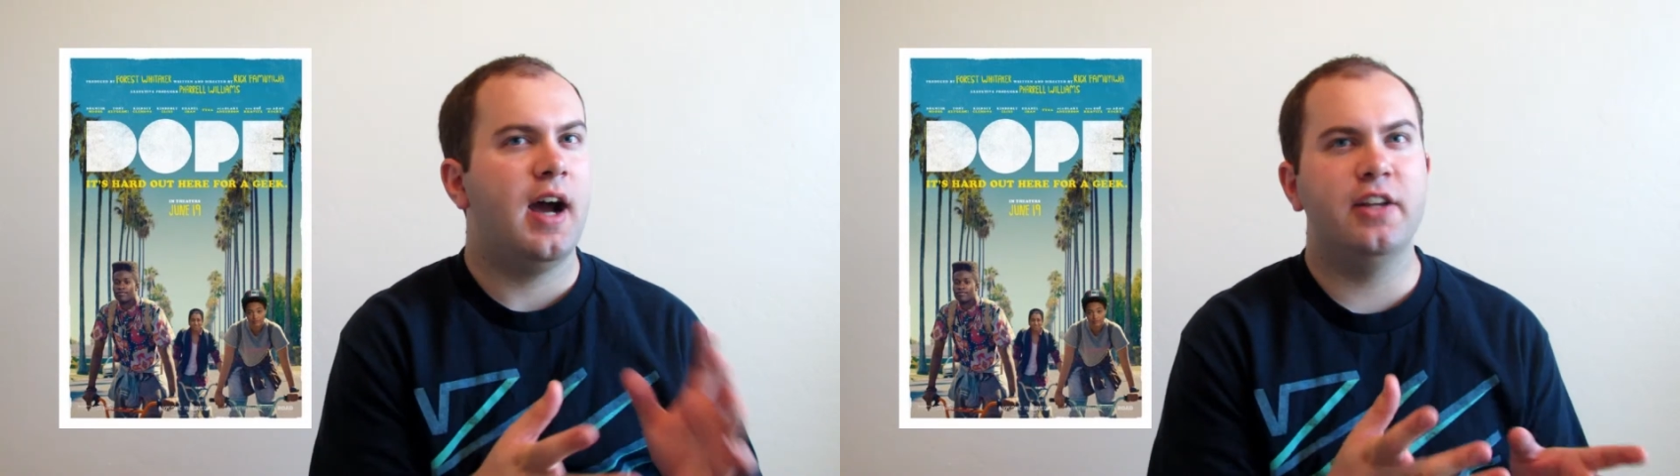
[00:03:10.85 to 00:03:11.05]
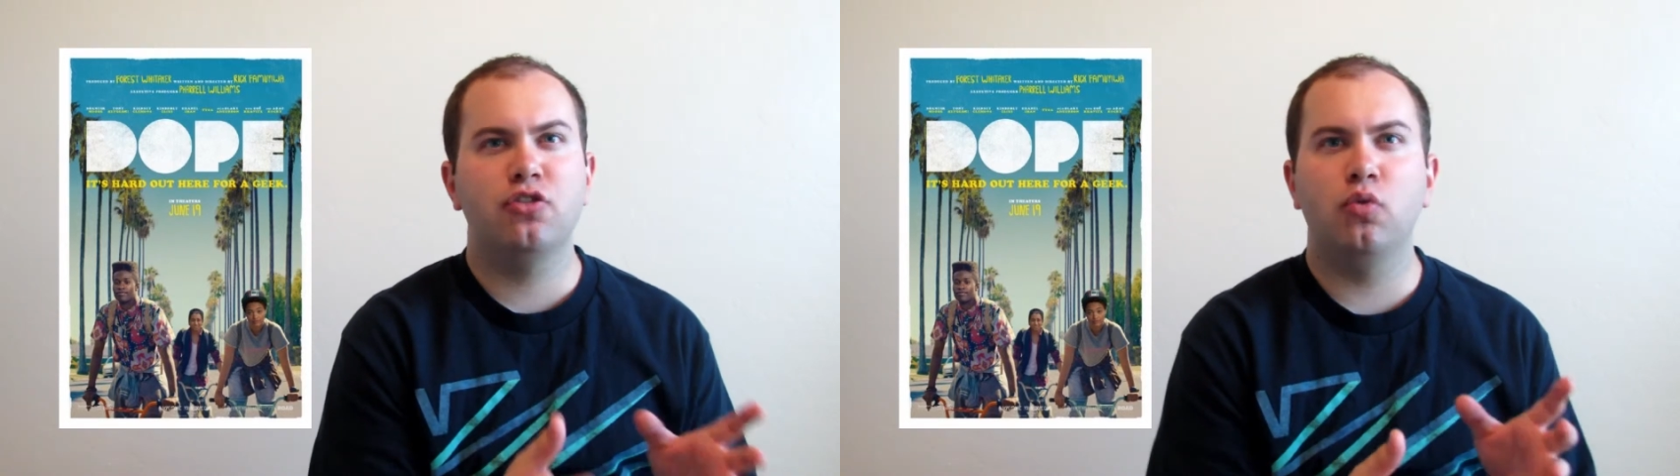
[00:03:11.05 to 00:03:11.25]

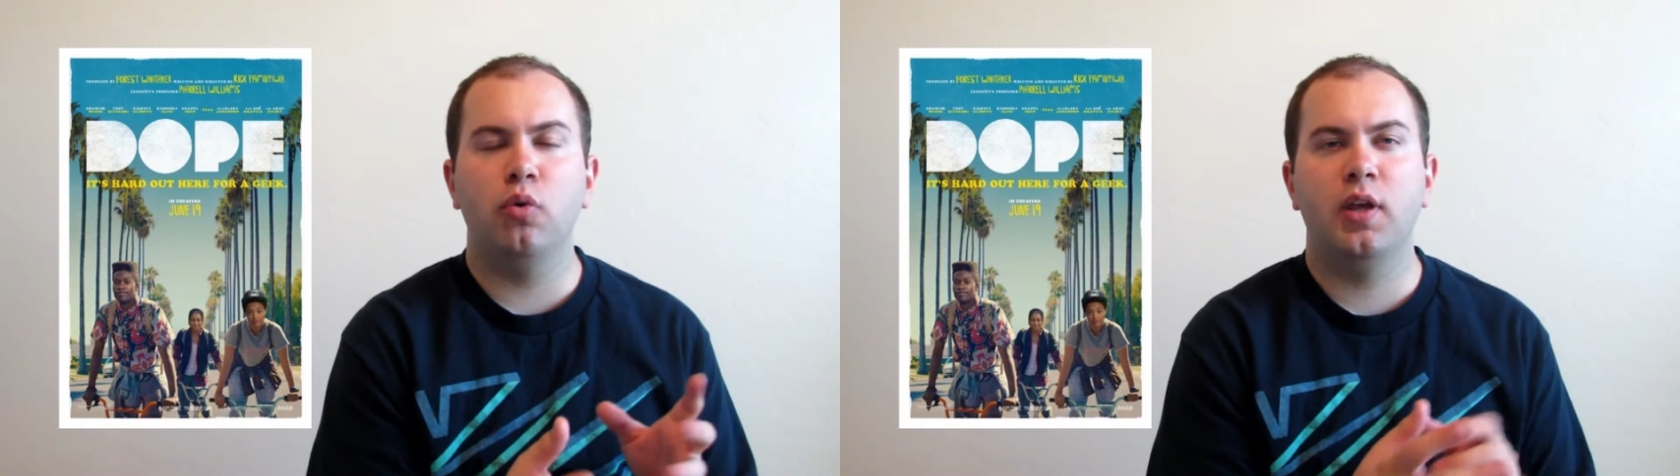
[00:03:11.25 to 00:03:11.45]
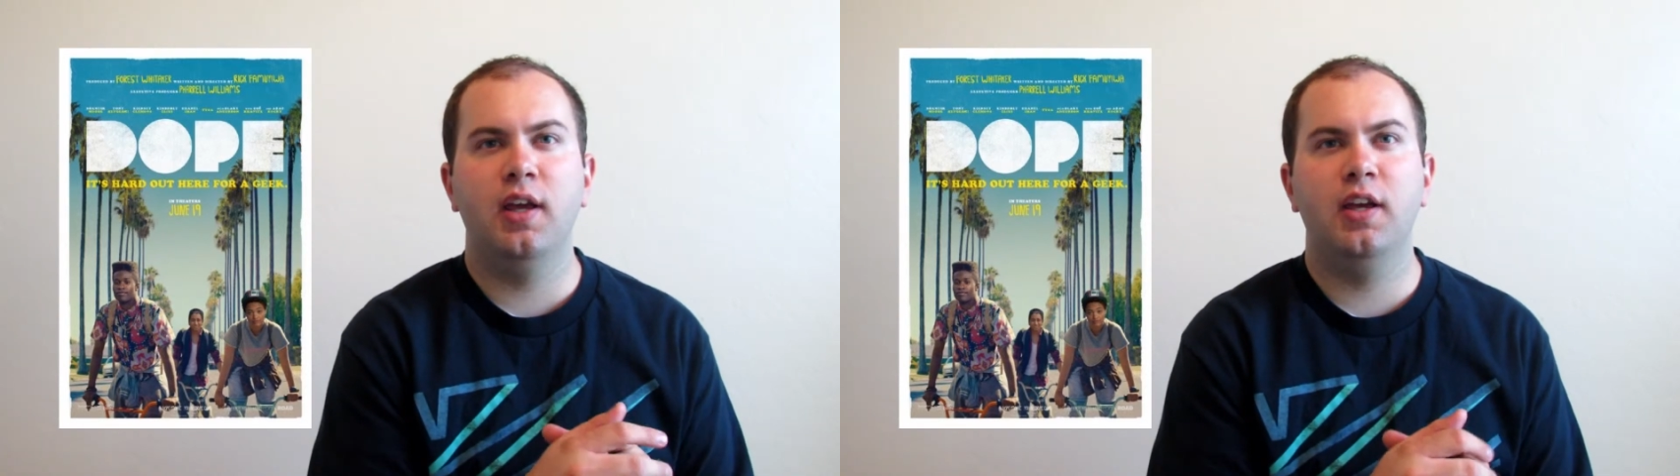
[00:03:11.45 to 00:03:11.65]
high
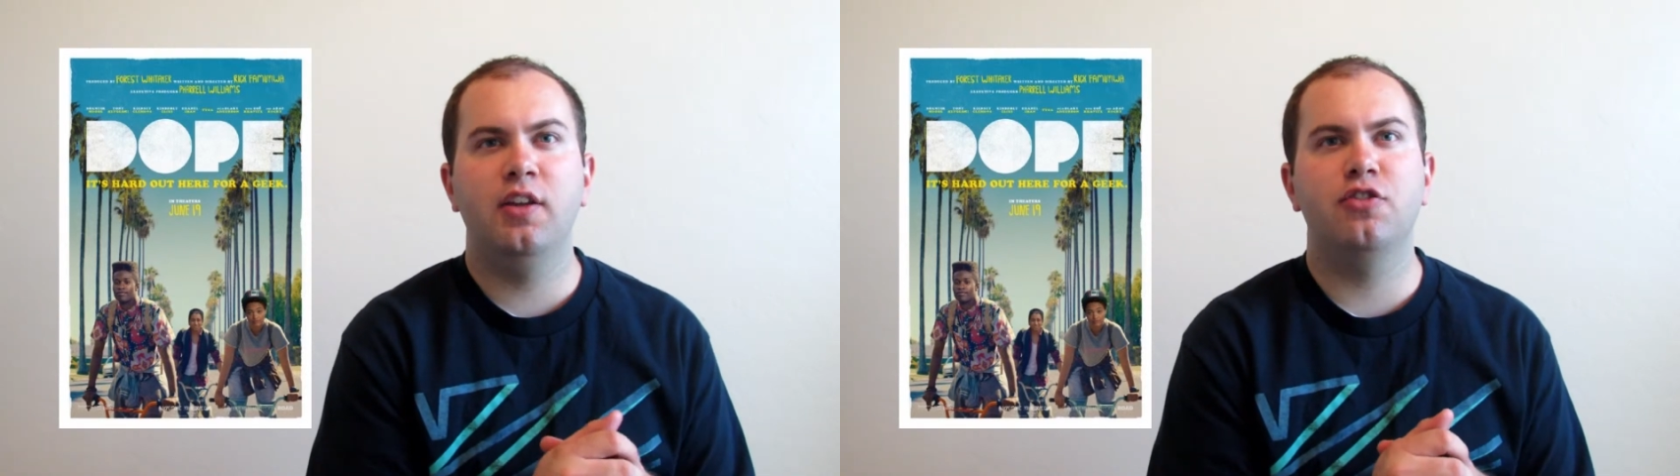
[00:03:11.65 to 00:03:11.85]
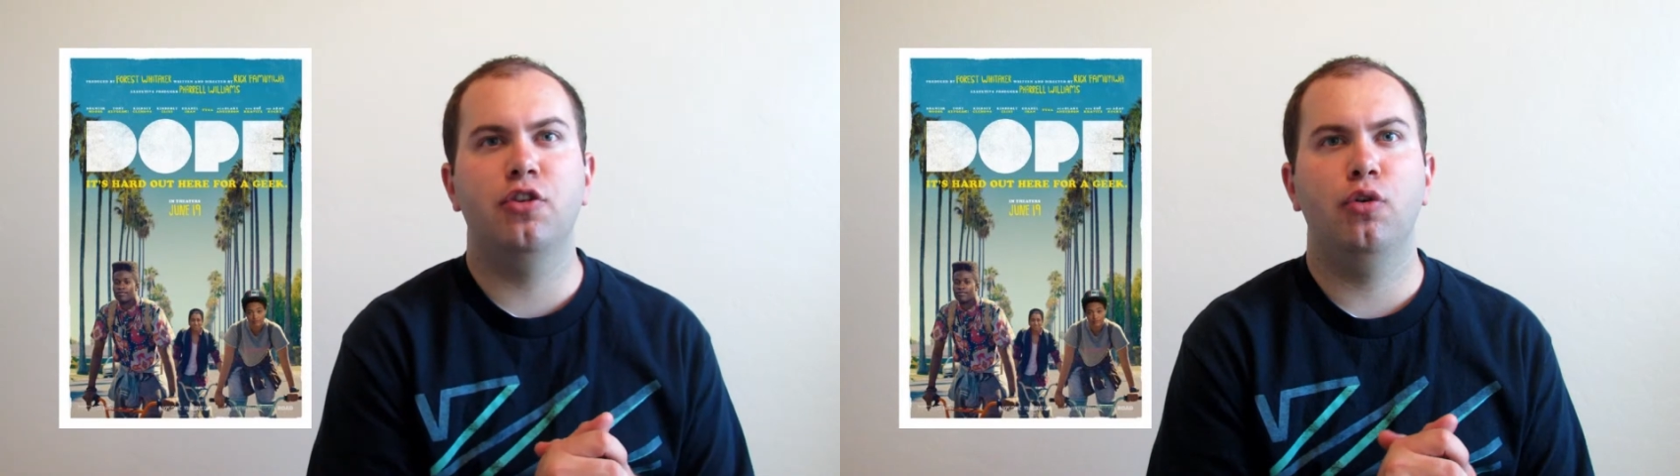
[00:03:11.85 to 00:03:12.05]
school
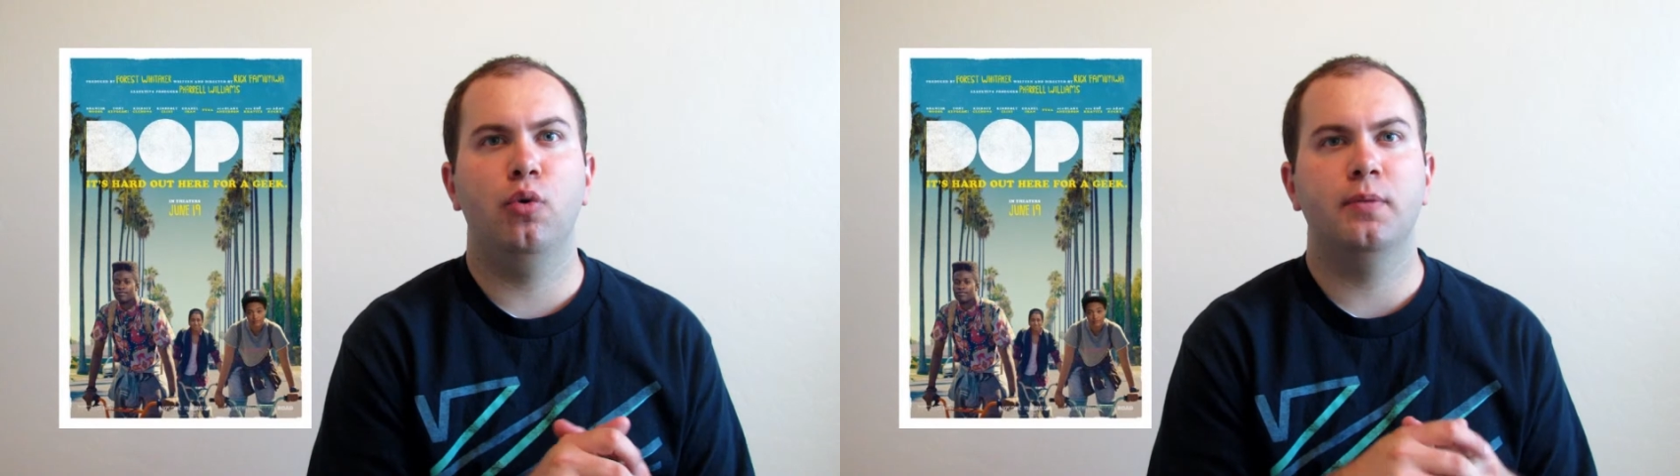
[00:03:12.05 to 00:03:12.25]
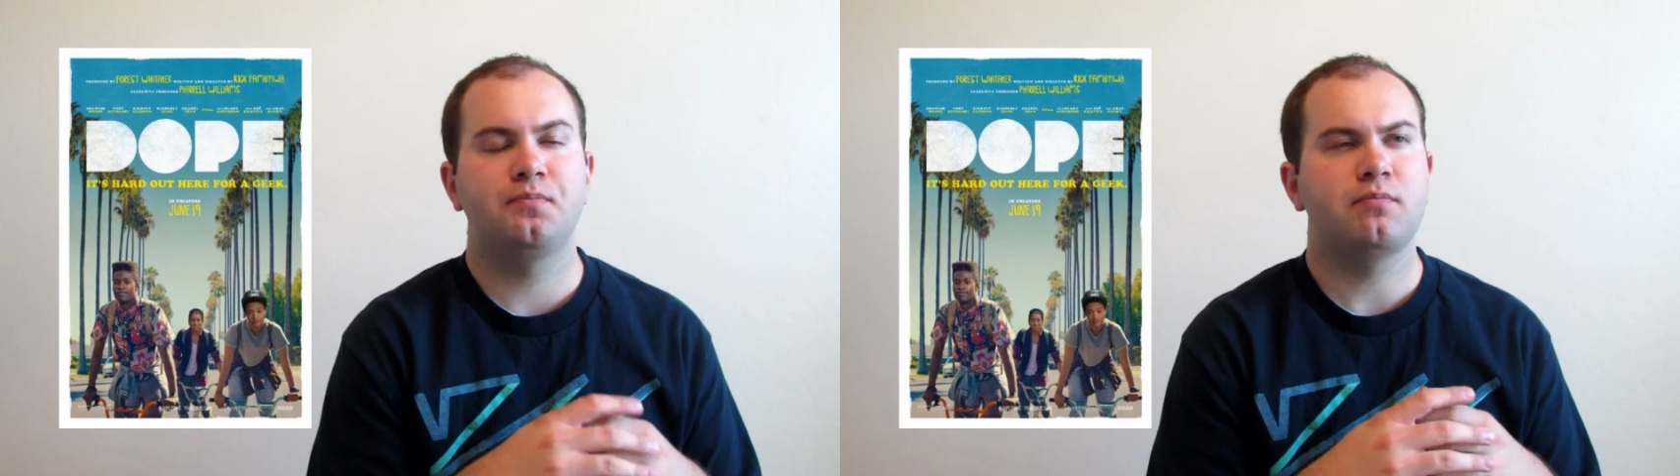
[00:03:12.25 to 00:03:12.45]
kids
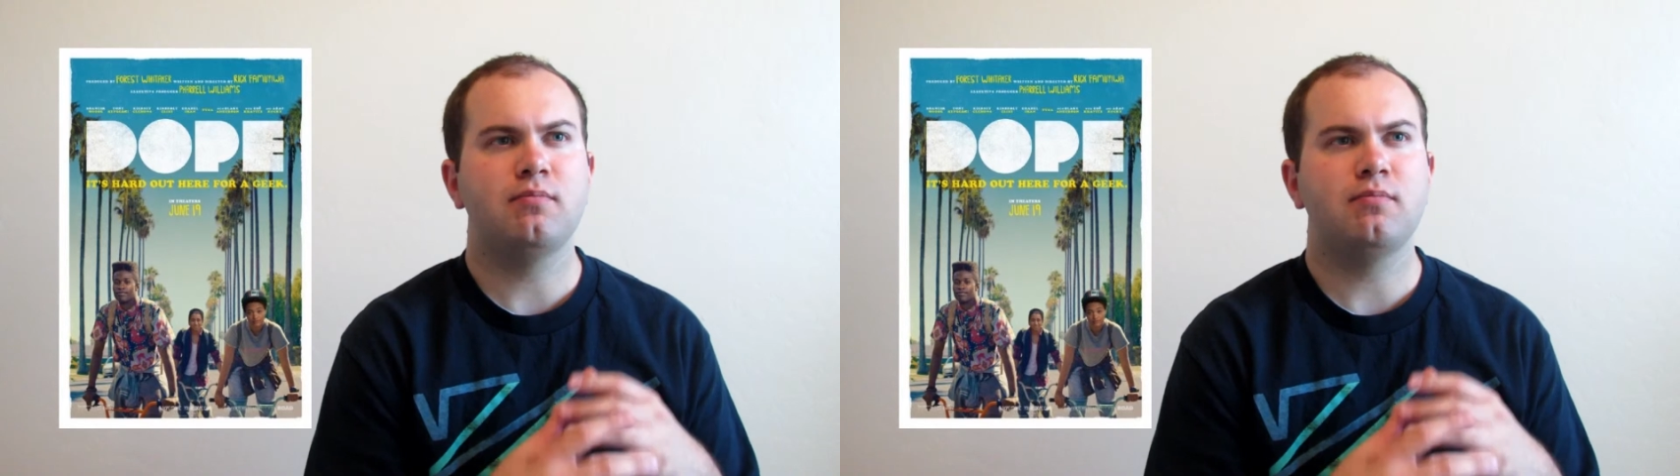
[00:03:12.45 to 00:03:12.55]
who